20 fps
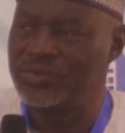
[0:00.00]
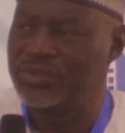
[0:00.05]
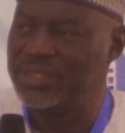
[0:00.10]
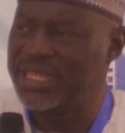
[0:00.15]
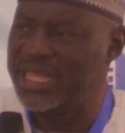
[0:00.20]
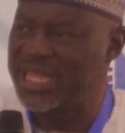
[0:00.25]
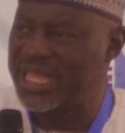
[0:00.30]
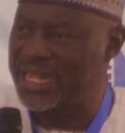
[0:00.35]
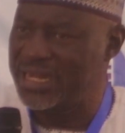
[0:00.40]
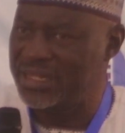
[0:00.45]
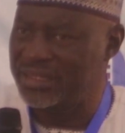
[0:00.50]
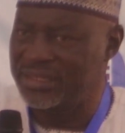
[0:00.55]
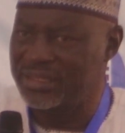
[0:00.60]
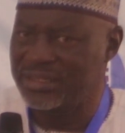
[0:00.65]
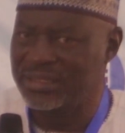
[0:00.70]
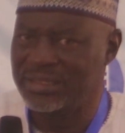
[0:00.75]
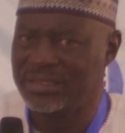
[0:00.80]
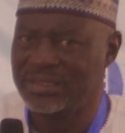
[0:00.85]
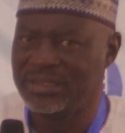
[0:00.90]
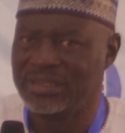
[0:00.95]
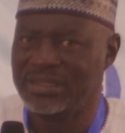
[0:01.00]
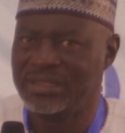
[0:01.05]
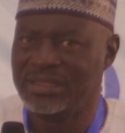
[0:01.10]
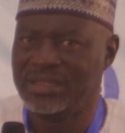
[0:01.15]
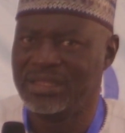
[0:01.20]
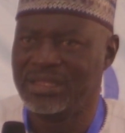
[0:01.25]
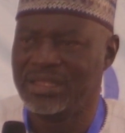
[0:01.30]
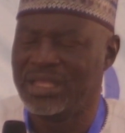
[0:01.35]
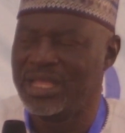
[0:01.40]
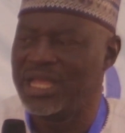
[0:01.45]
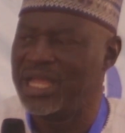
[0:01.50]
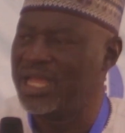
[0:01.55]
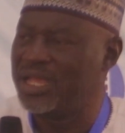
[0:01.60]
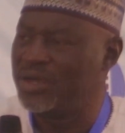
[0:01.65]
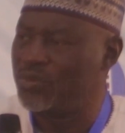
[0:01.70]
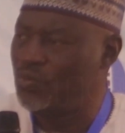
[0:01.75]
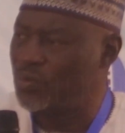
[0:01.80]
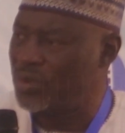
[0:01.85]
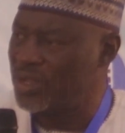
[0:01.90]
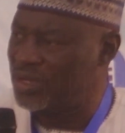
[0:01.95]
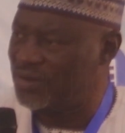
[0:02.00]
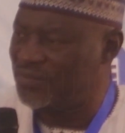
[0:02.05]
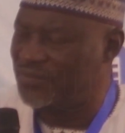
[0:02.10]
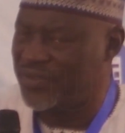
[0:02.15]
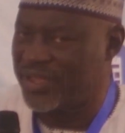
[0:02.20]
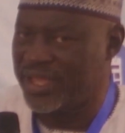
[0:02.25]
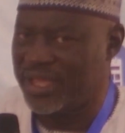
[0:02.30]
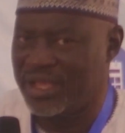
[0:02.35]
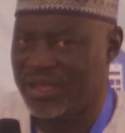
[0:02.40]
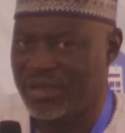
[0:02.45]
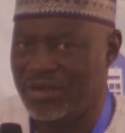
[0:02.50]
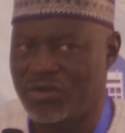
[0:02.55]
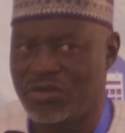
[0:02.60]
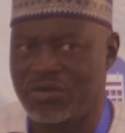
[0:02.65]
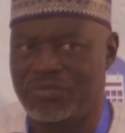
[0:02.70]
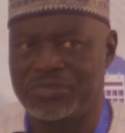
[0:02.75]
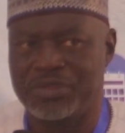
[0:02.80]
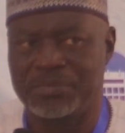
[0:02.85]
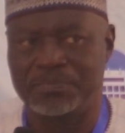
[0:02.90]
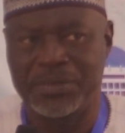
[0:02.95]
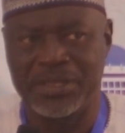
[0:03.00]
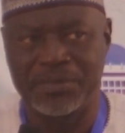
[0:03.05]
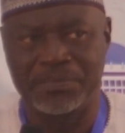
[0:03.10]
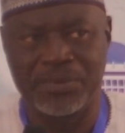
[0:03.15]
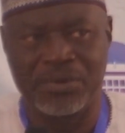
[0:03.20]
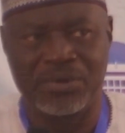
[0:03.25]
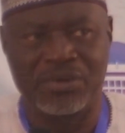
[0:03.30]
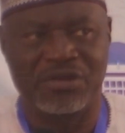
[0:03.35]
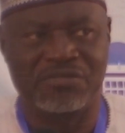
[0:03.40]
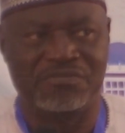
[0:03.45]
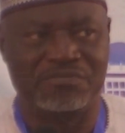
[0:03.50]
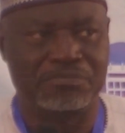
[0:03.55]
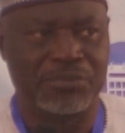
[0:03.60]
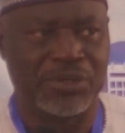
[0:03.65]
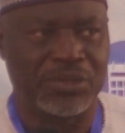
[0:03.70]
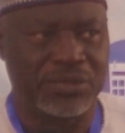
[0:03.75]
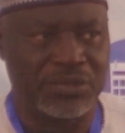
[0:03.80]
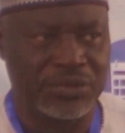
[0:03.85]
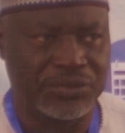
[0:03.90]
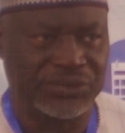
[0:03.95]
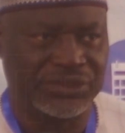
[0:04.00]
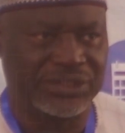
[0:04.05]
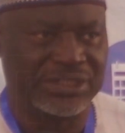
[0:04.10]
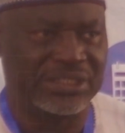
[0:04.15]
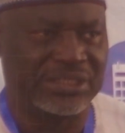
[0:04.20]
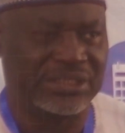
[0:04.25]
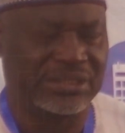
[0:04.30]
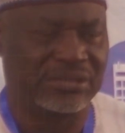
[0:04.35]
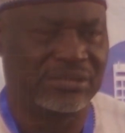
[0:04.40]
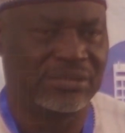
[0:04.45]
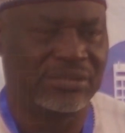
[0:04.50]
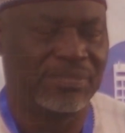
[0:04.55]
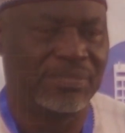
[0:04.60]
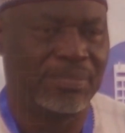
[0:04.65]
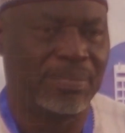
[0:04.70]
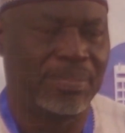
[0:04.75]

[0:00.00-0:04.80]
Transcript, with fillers: to the health and welfare of the people of our state.